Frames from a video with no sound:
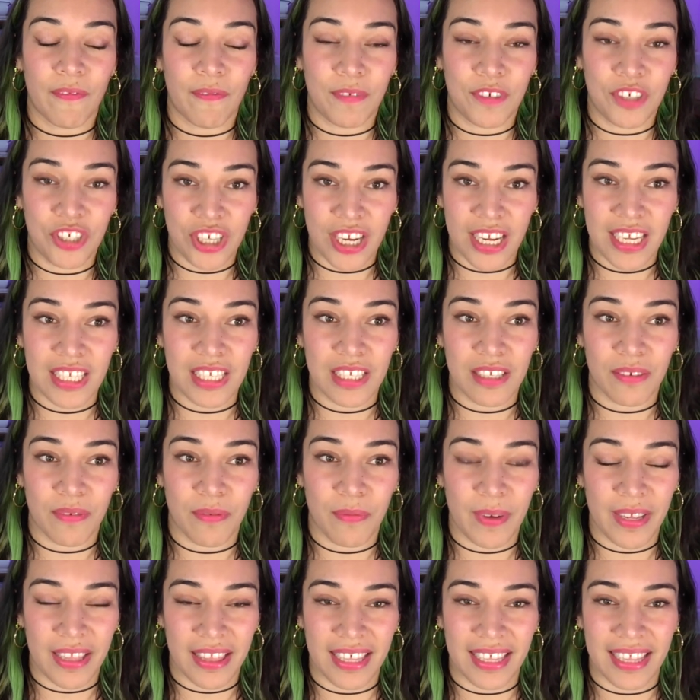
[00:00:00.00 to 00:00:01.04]
just
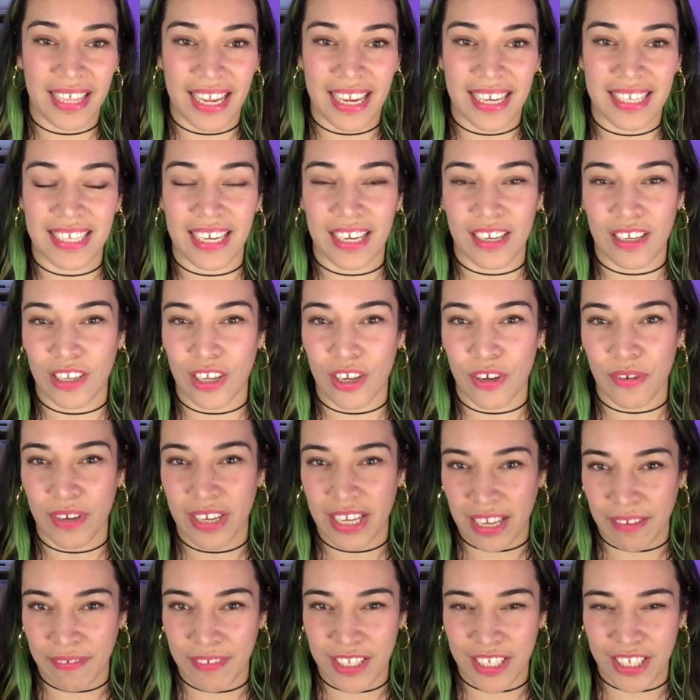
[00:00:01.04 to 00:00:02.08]
with the things that CLO
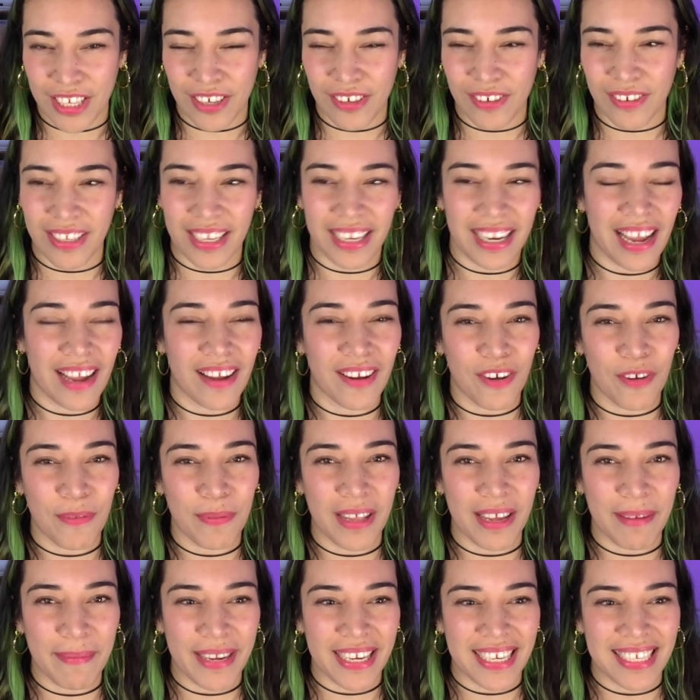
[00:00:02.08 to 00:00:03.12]
gives you. Like, I hope
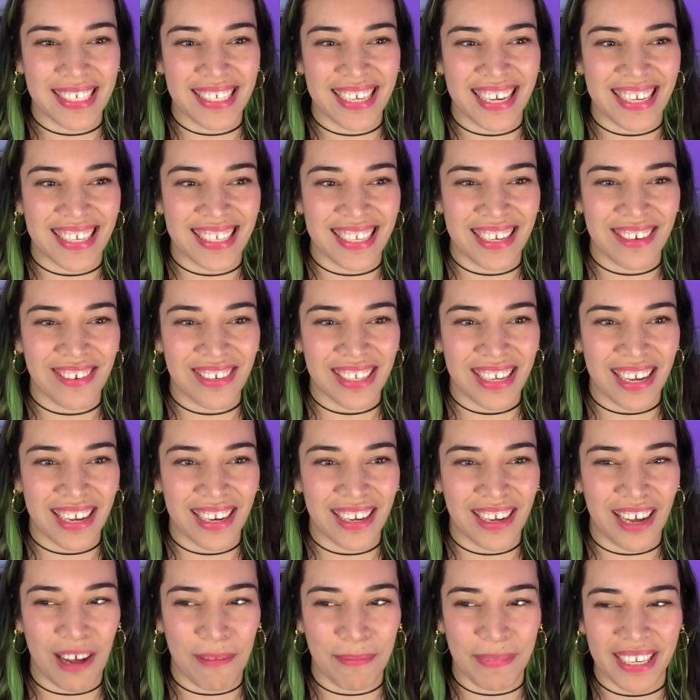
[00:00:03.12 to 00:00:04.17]
that makes sense. I know it's kind of
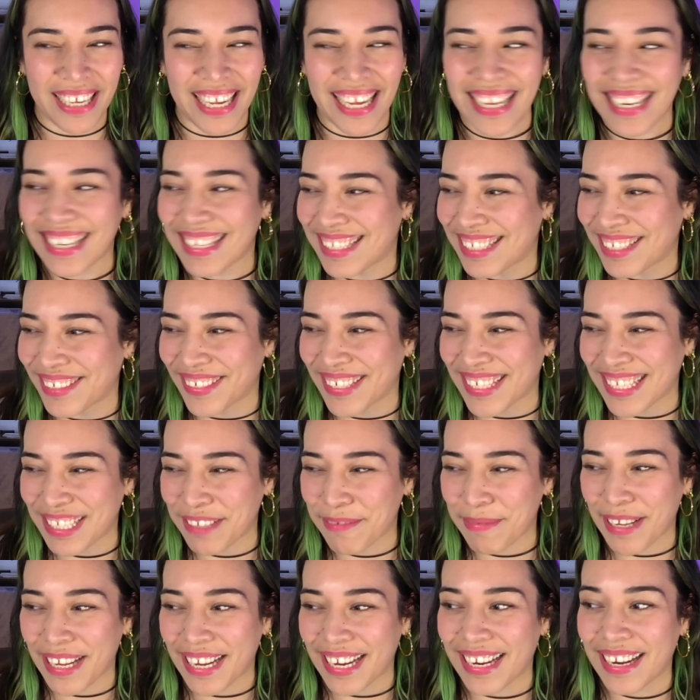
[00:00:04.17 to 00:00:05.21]
complicated to
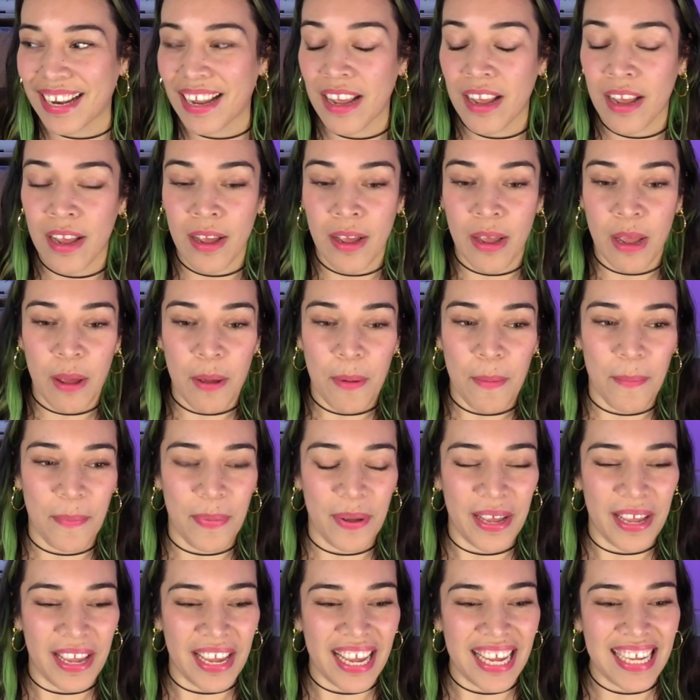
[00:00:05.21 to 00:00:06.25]
explain,
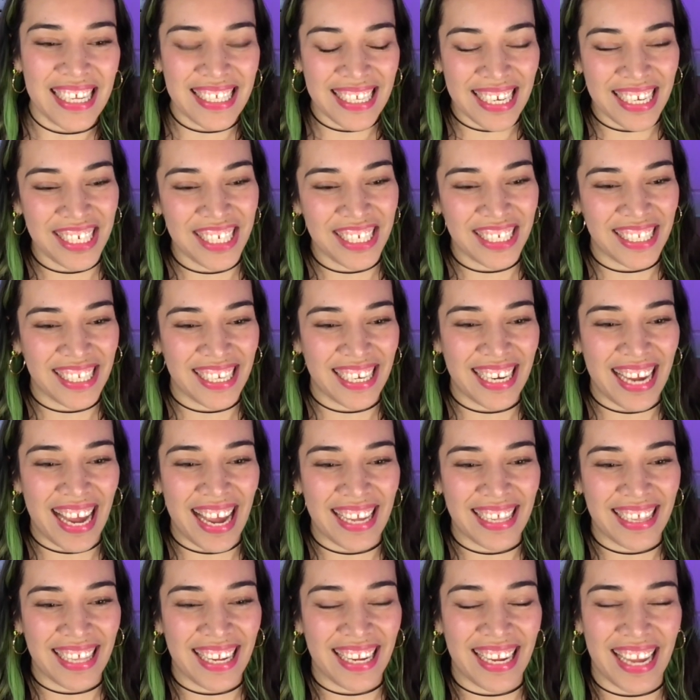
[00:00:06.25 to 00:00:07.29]
but essentially, I
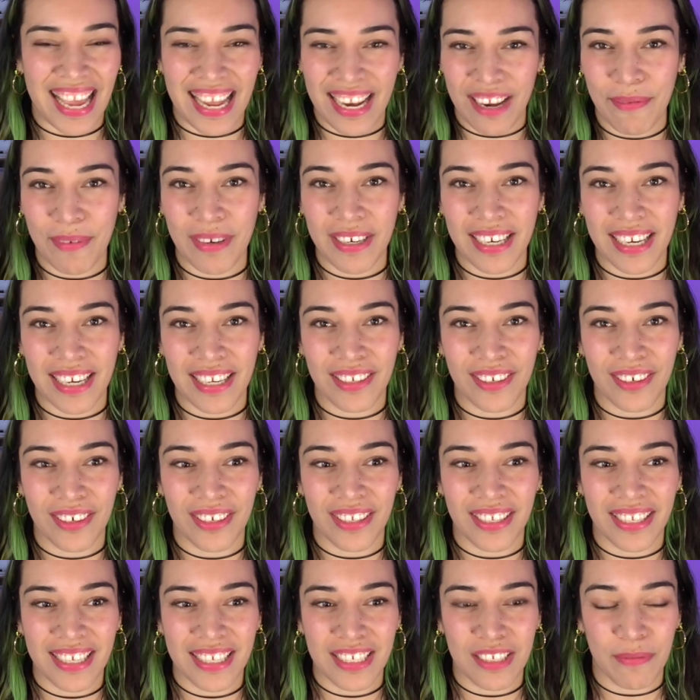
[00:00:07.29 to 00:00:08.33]
think anyone can learn
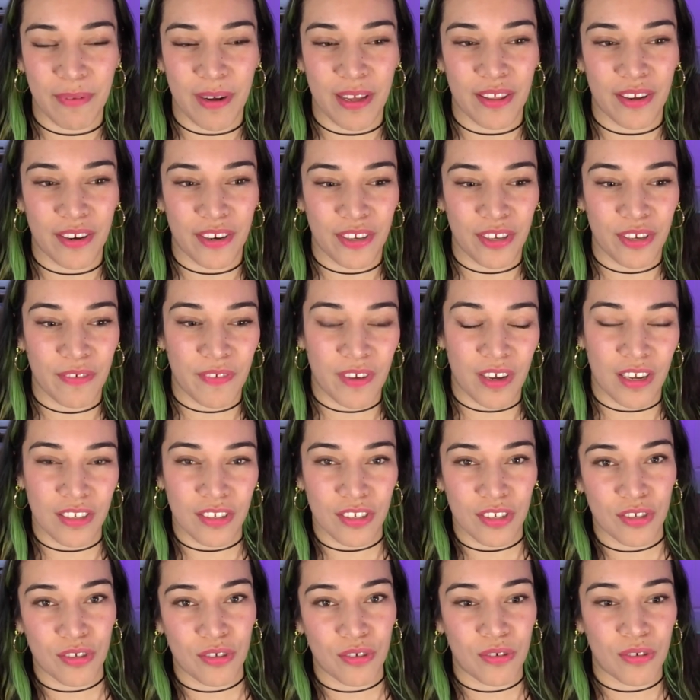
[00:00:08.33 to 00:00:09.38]
this, whether you've gone to
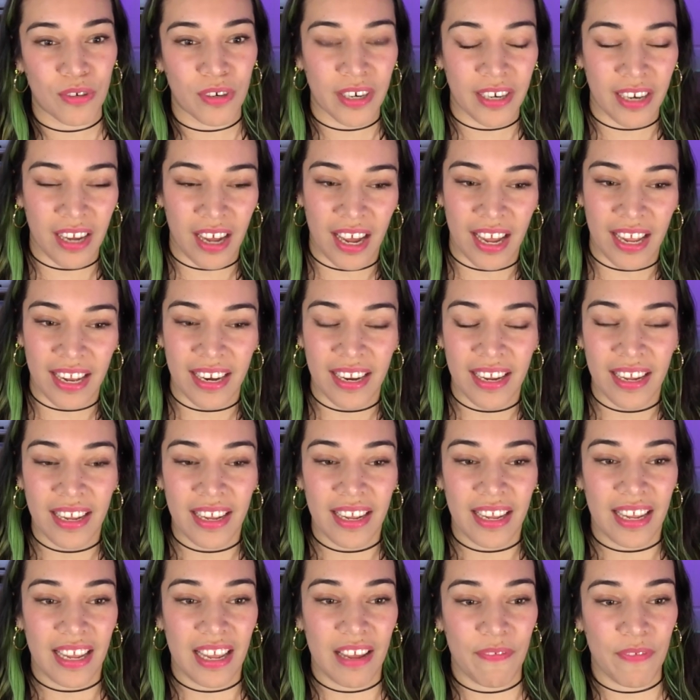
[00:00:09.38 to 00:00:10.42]
school or not.
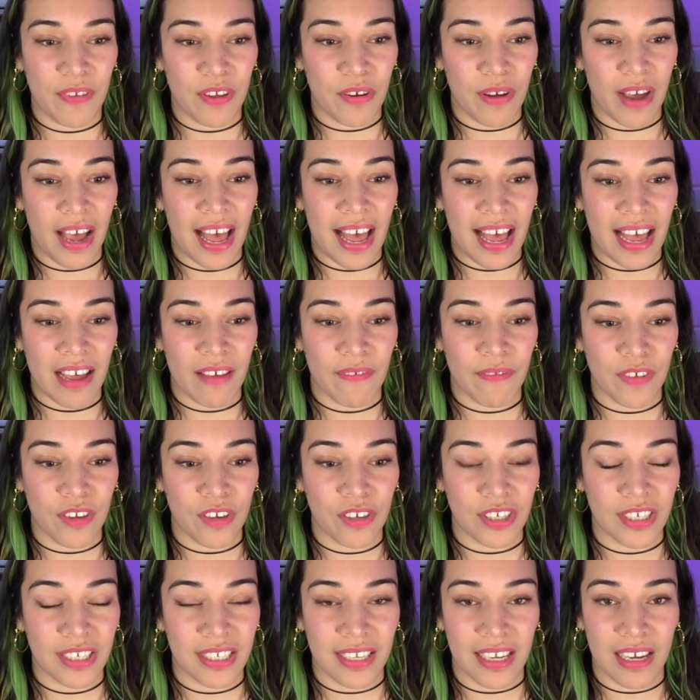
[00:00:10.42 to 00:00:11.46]
If you have, you
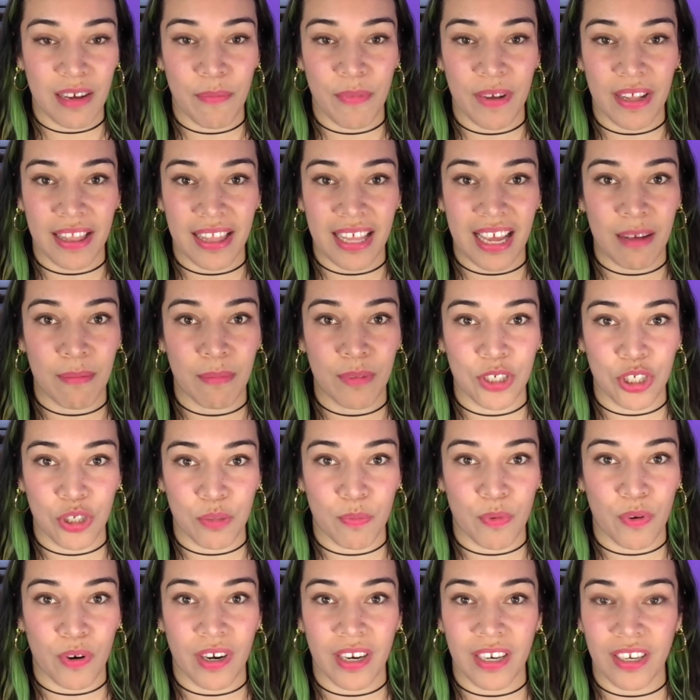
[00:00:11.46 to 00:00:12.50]
just come with that much
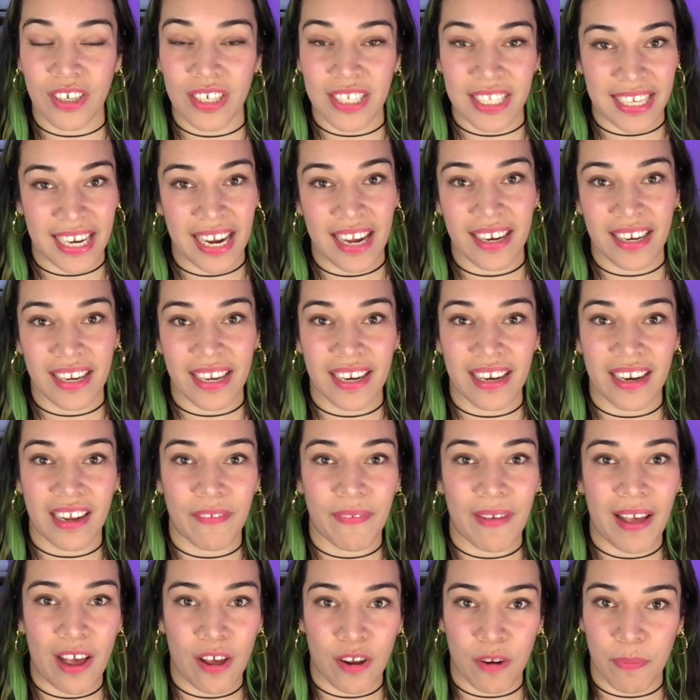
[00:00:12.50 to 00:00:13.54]
more understanding of
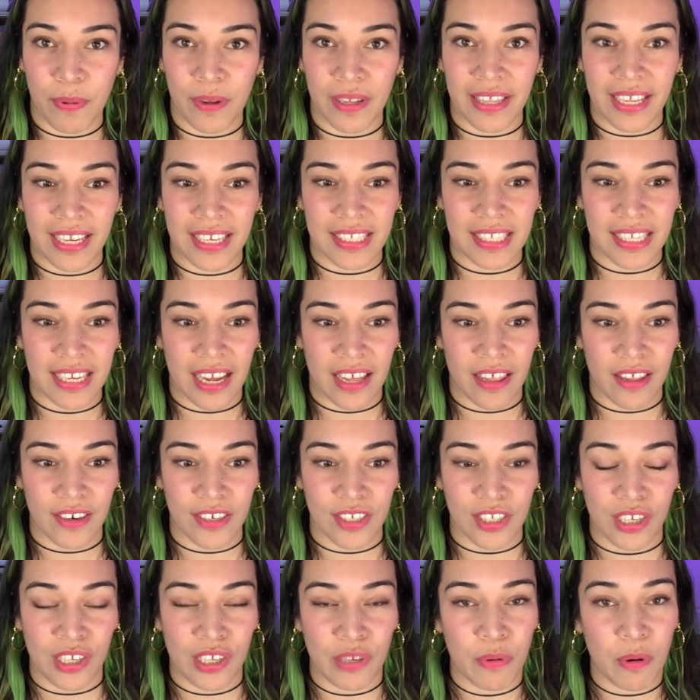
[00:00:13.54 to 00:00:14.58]
how to put things together,
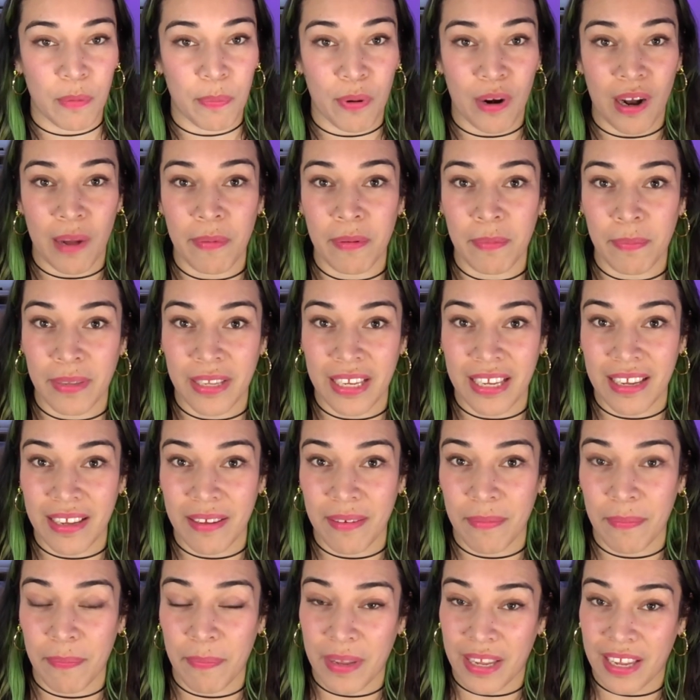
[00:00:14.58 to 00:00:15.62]
so you will probably
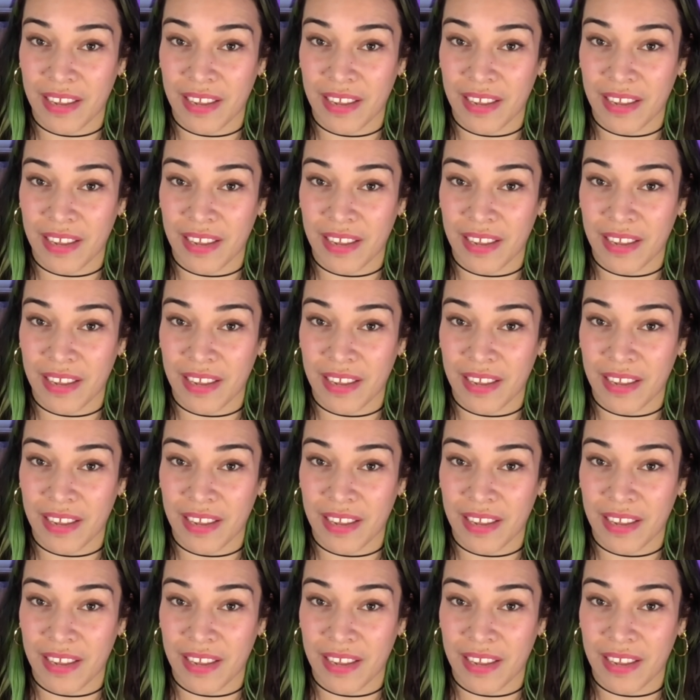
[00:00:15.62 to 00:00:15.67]
be